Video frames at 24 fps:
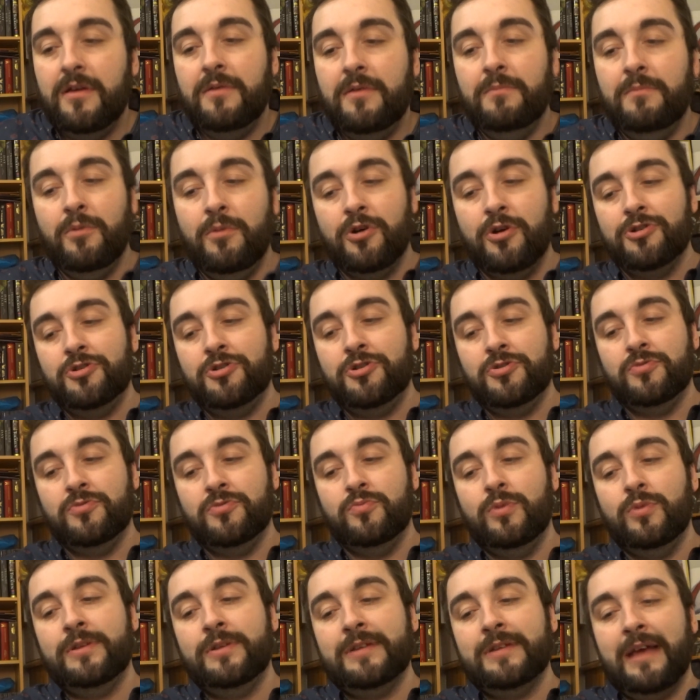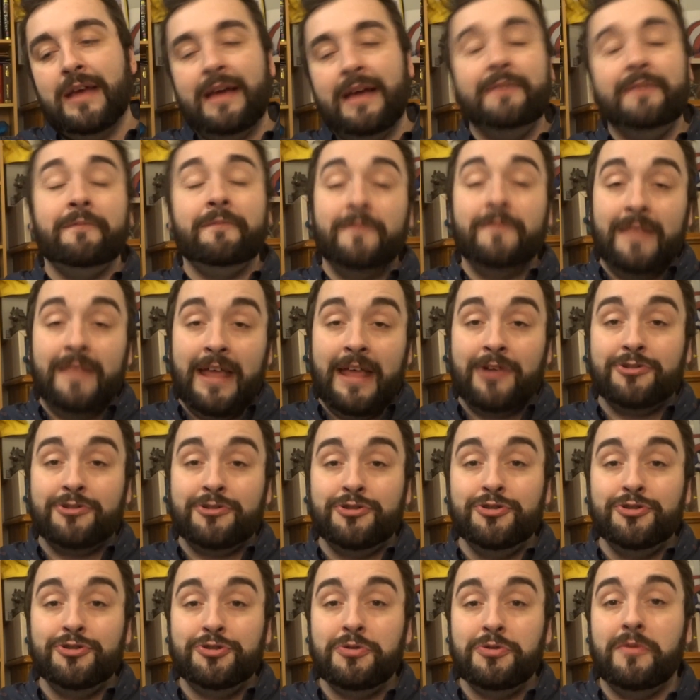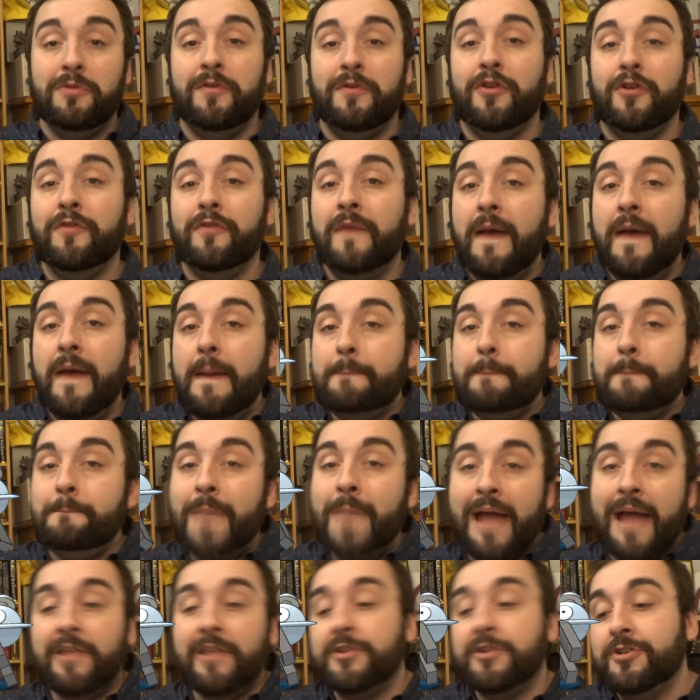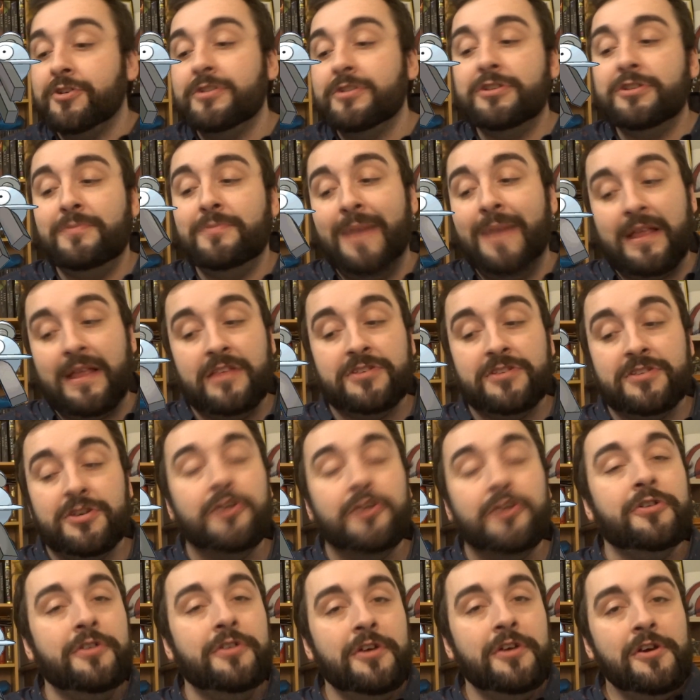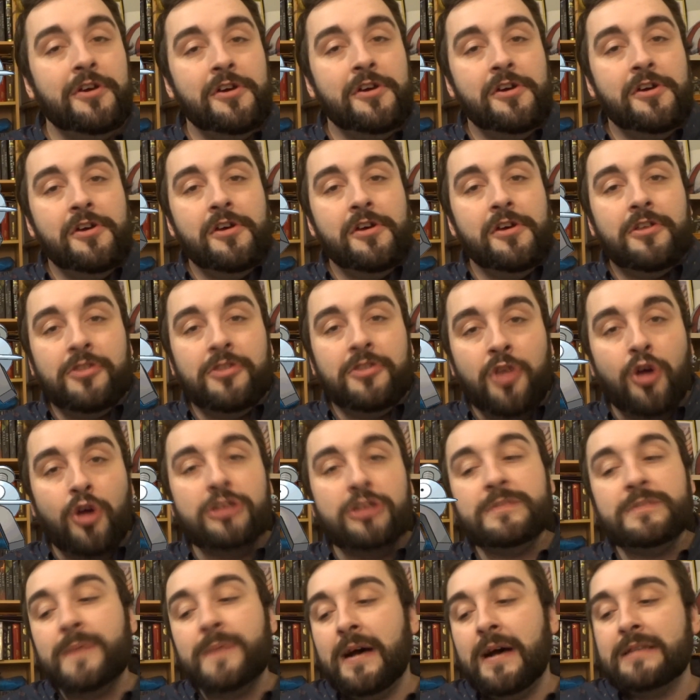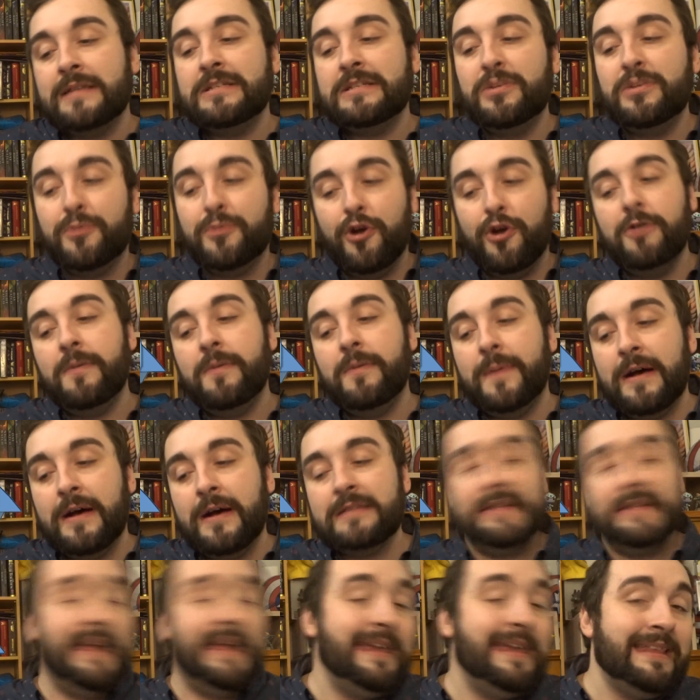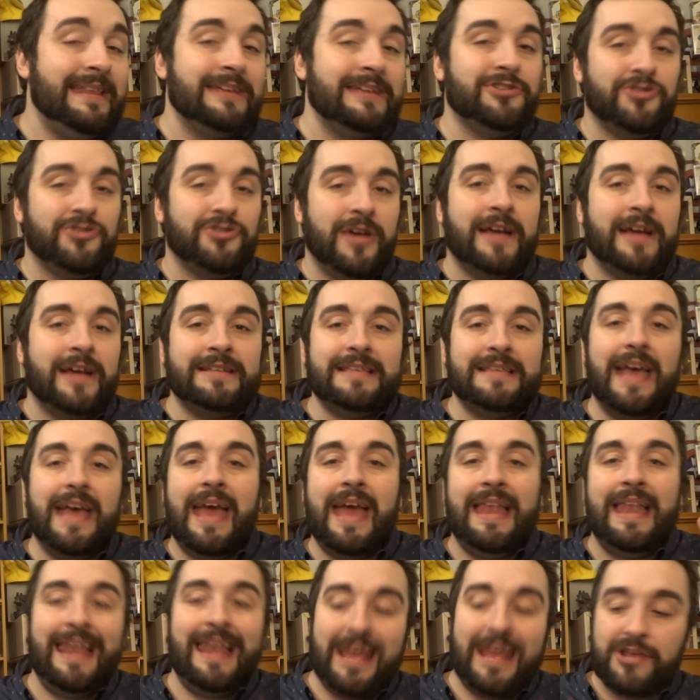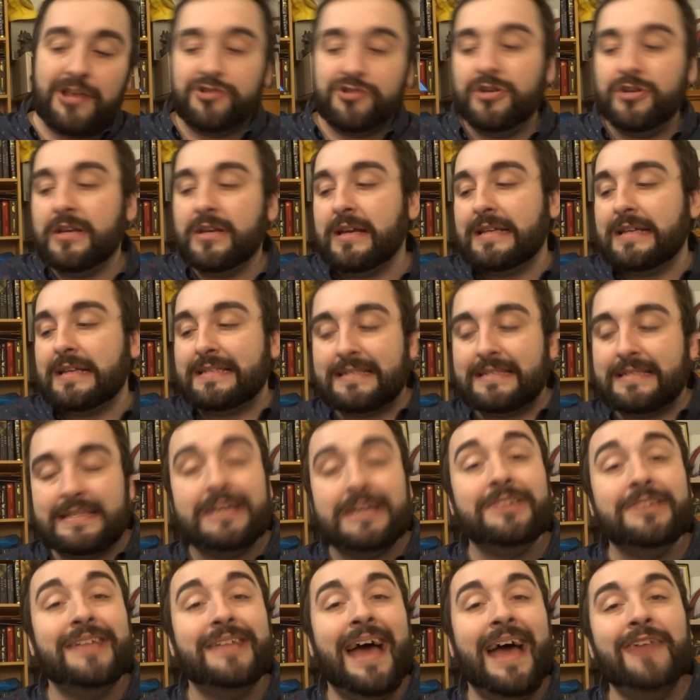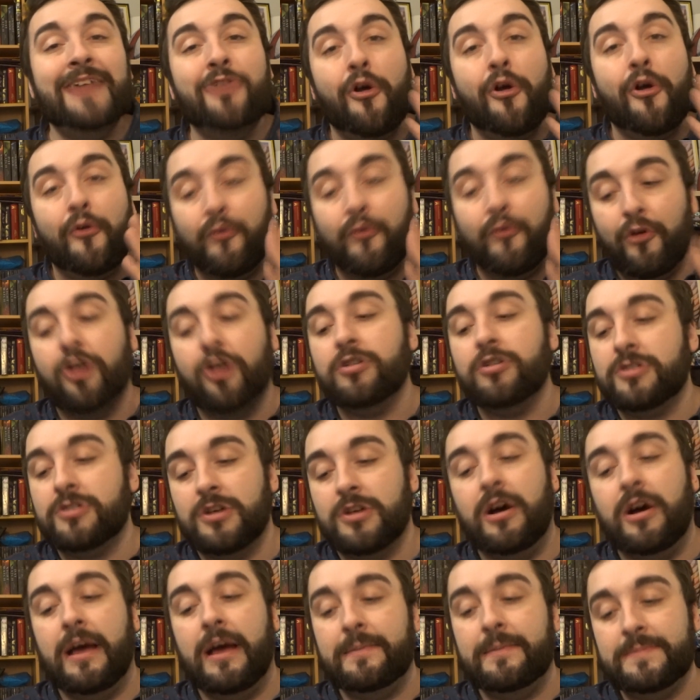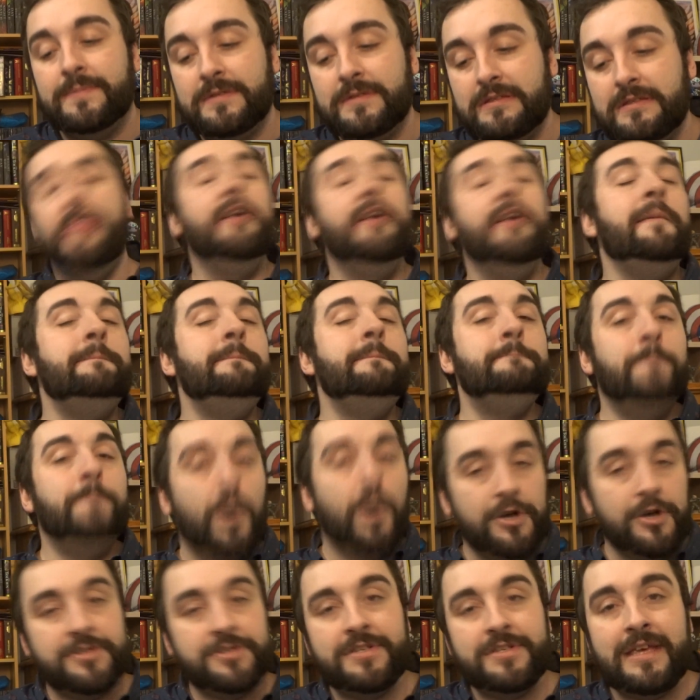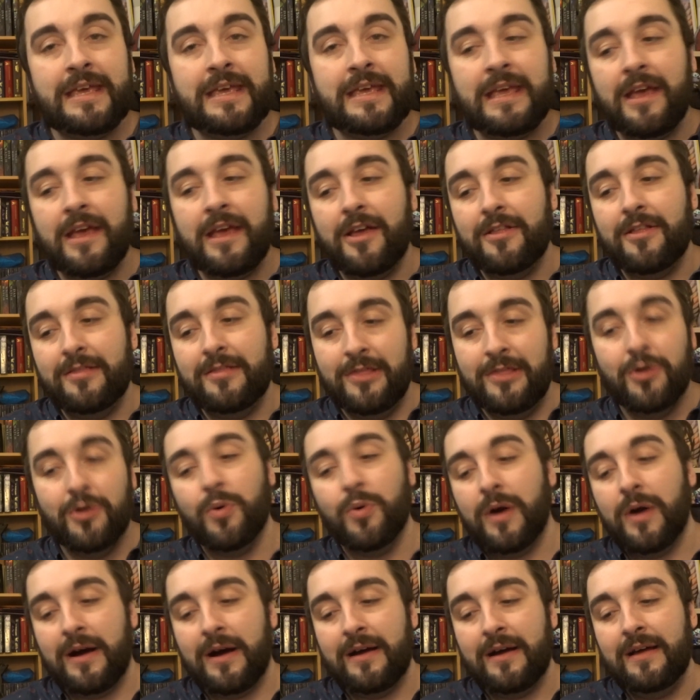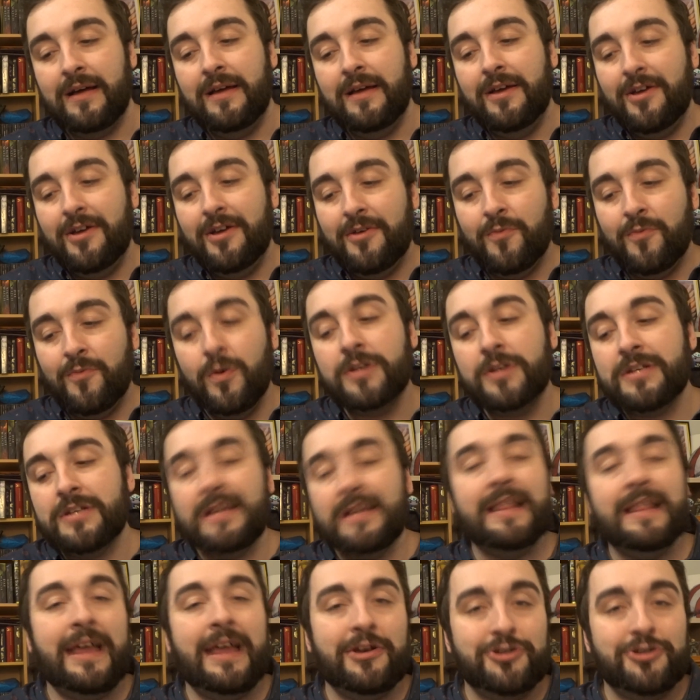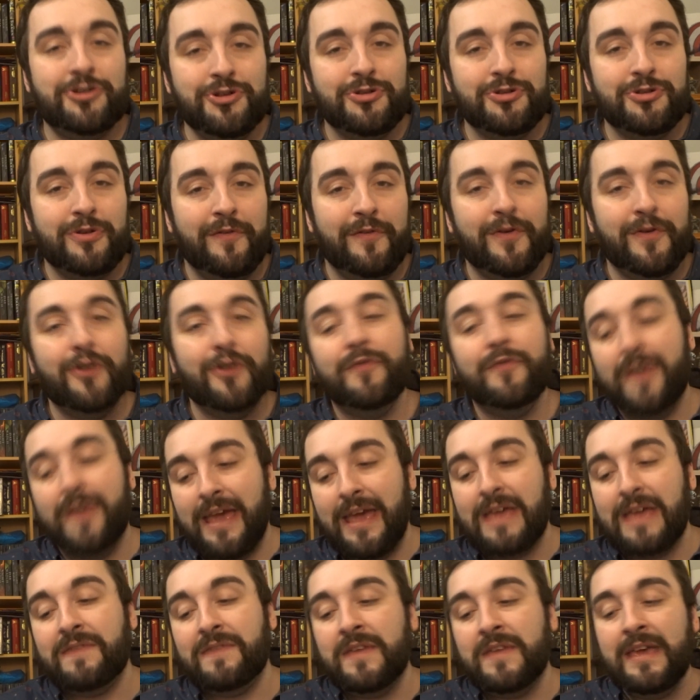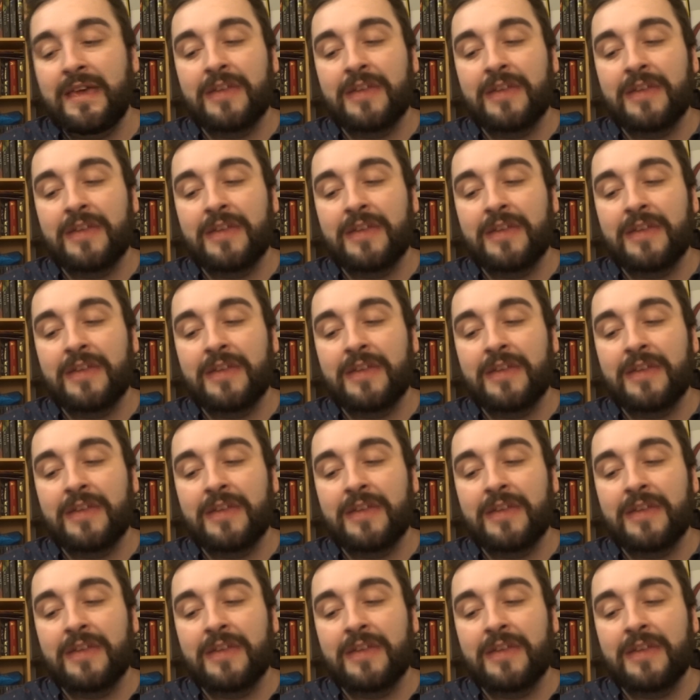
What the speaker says: module, which allows you to evolve Magneton to Magnezone, Nosepass into Probopass. It attracts electric, steel, and rock types. The Mossy lure, which allows you to evolve Eevee